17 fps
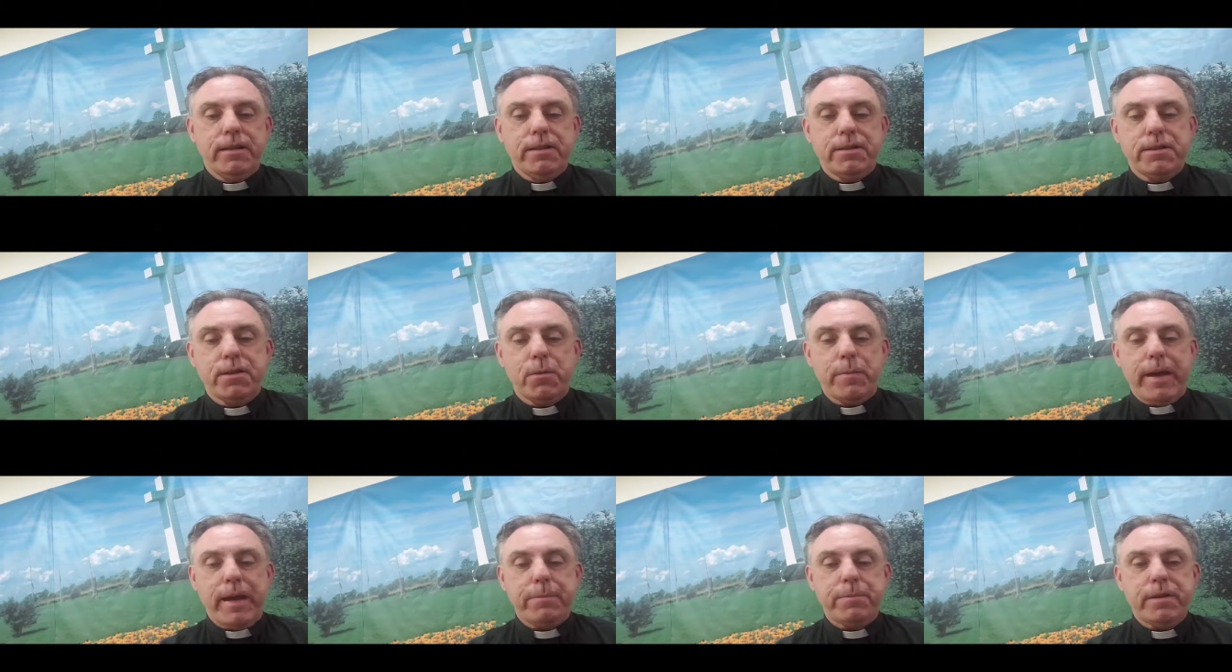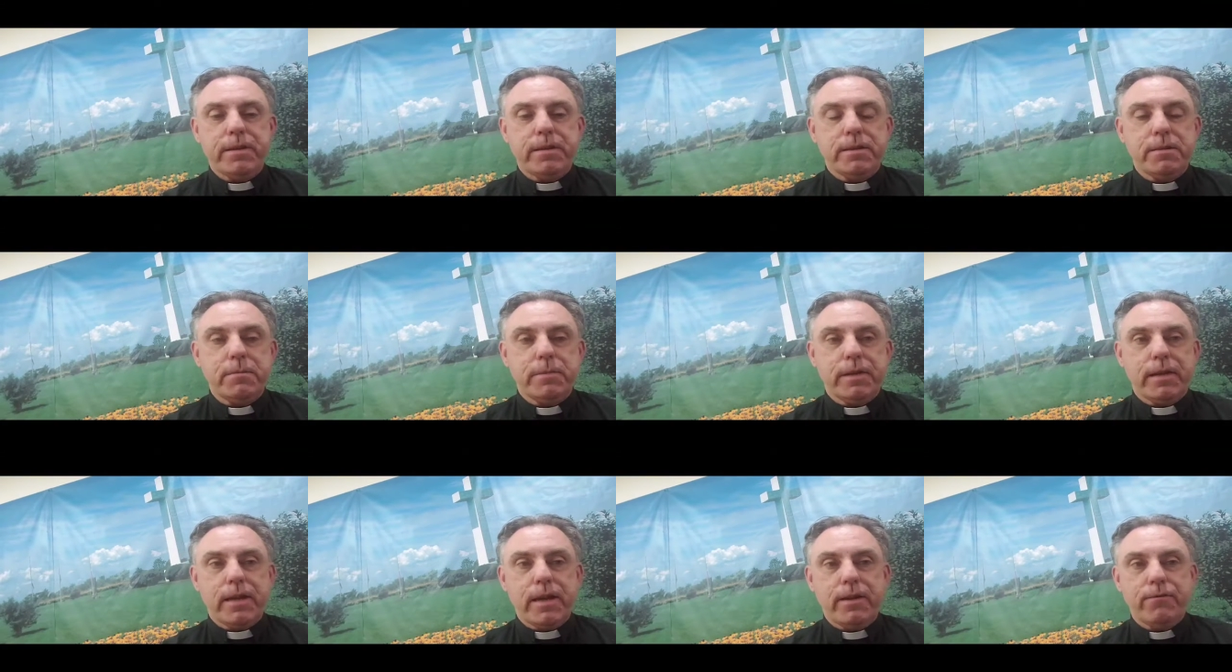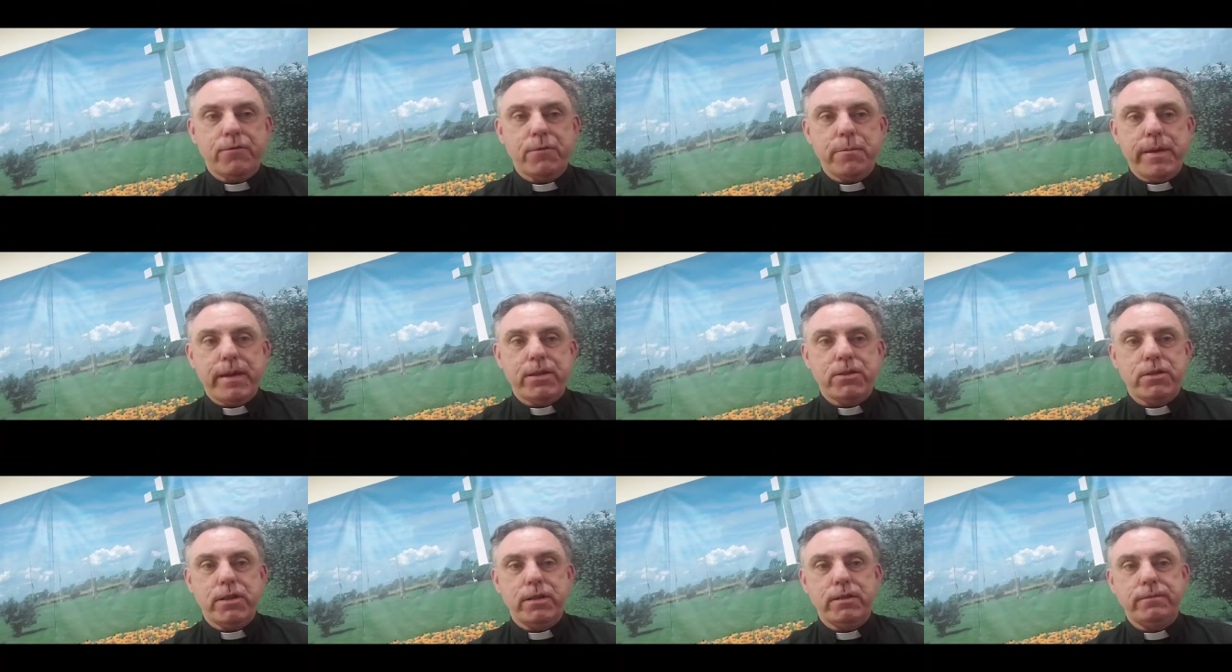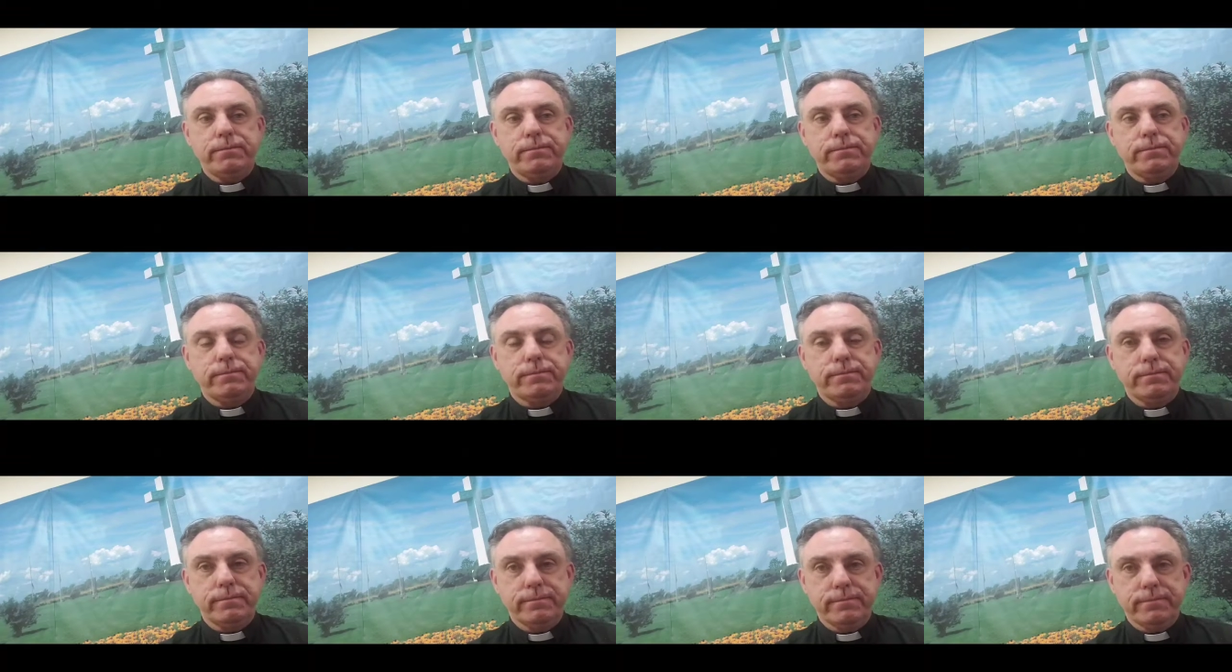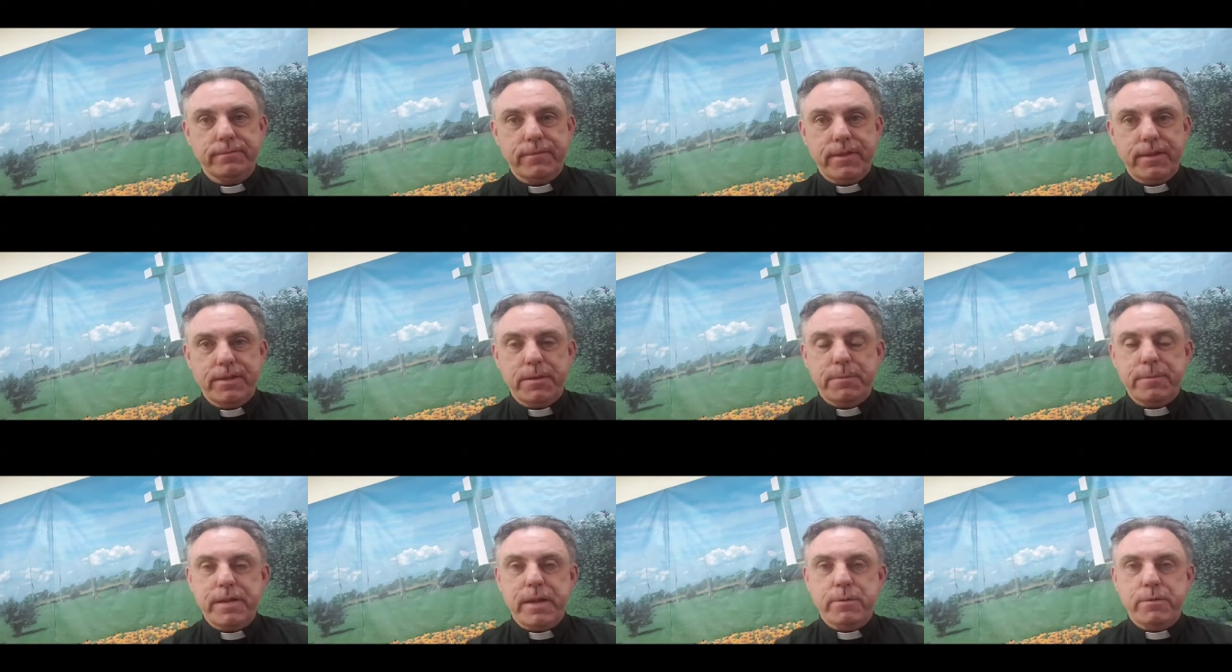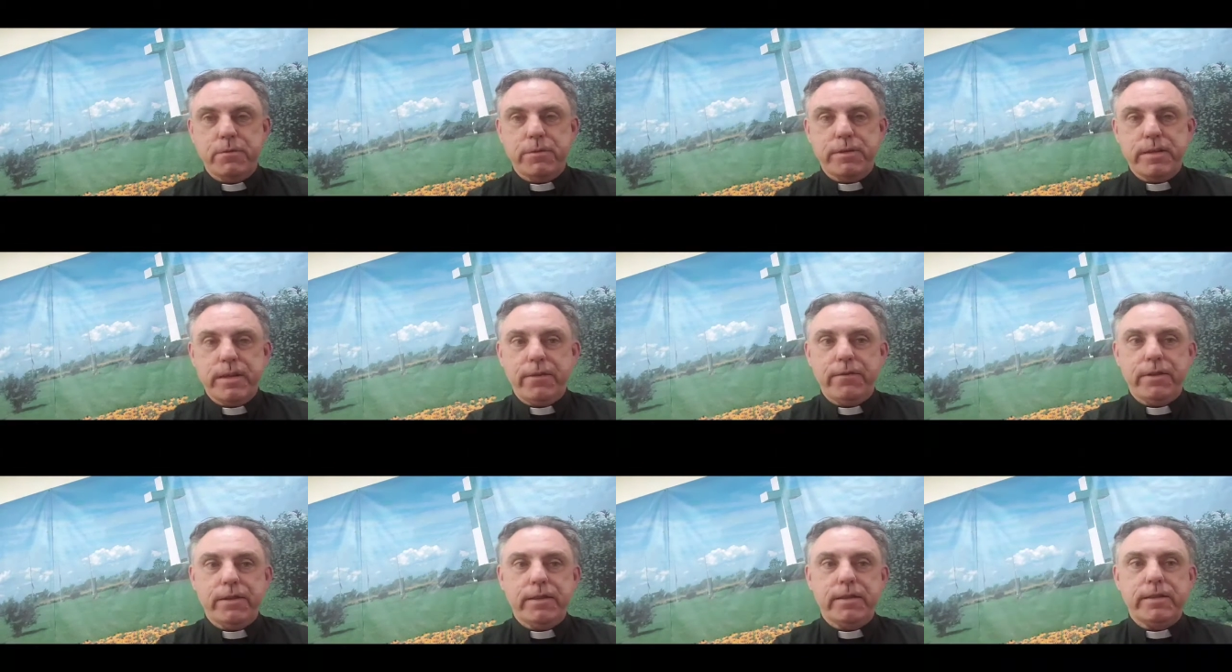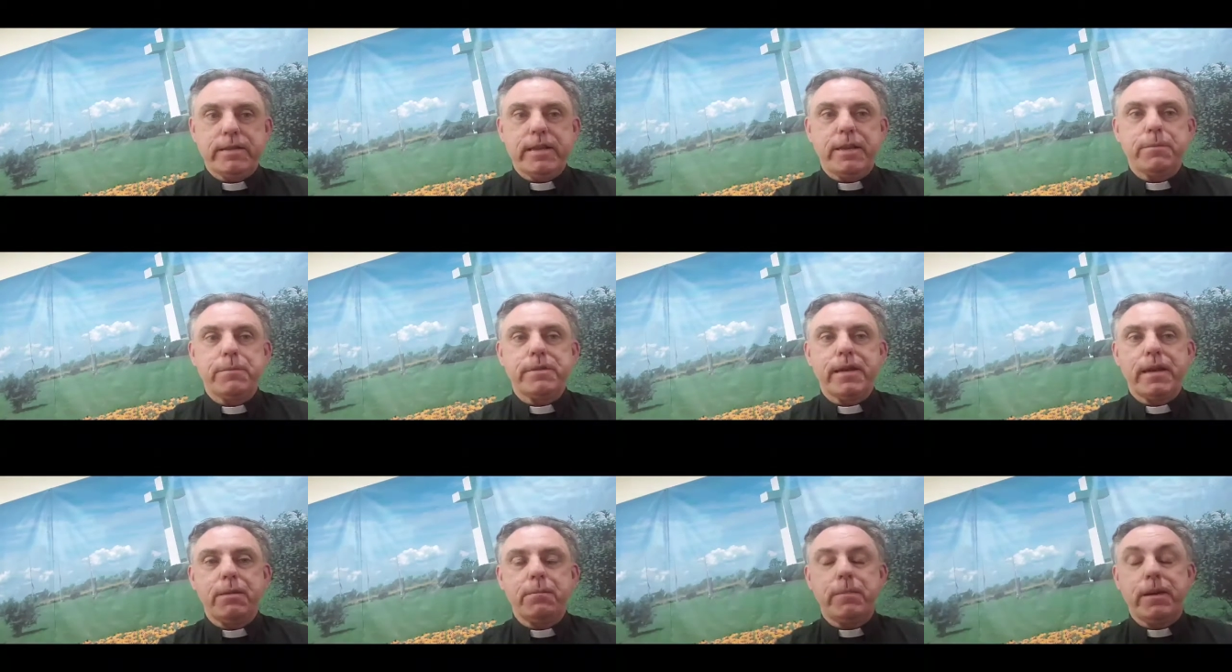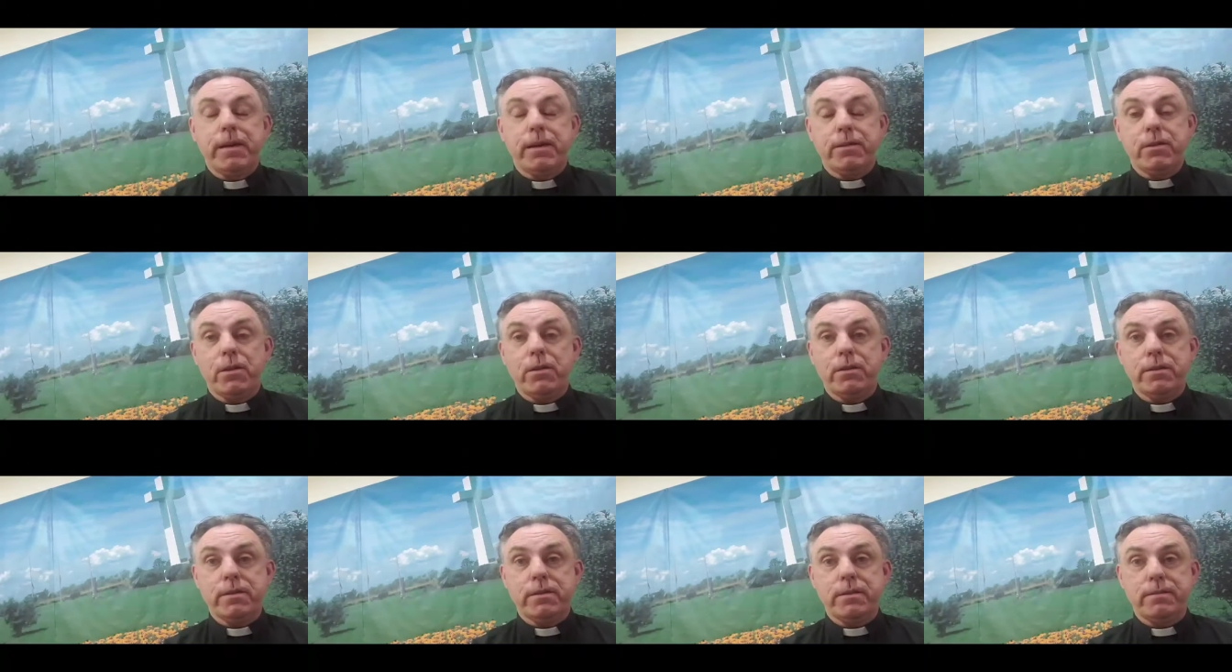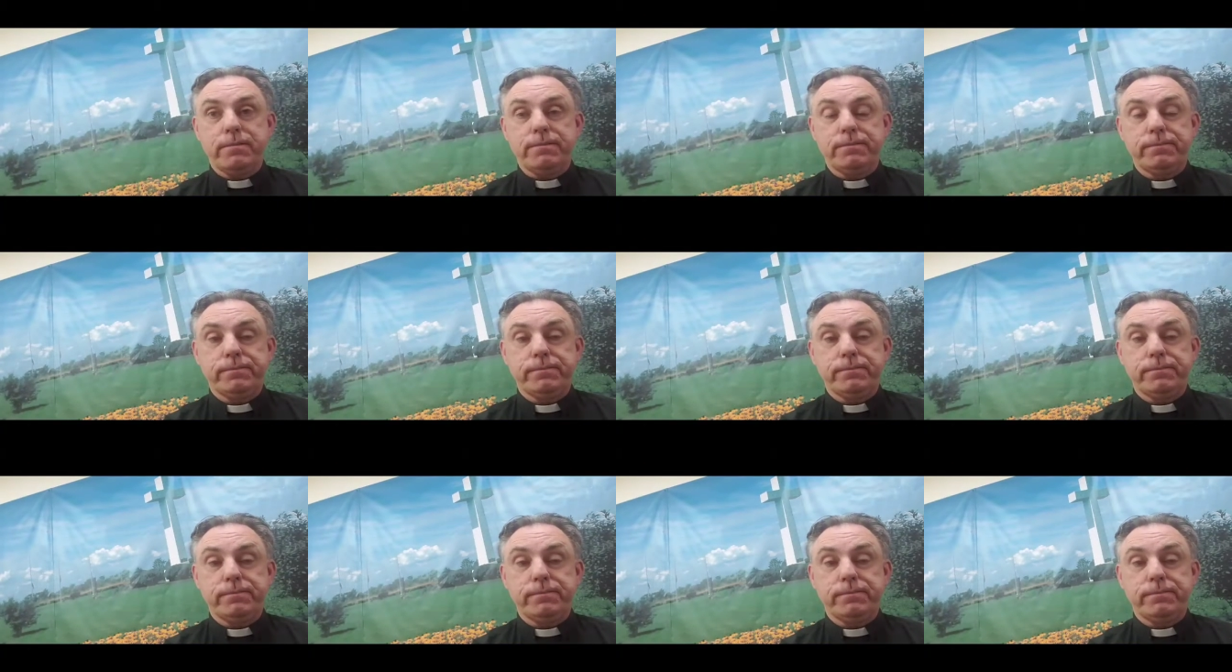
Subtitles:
So baptism and confirmation, sometimes received at the same time by adults,